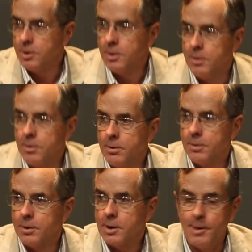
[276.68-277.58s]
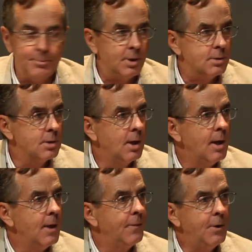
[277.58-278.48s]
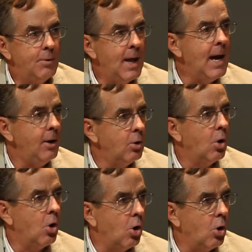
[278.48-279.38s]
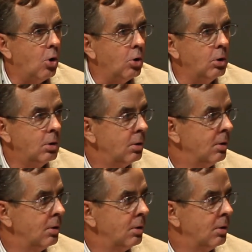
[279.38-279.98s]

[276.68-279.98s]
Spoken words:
in the companies, they're not all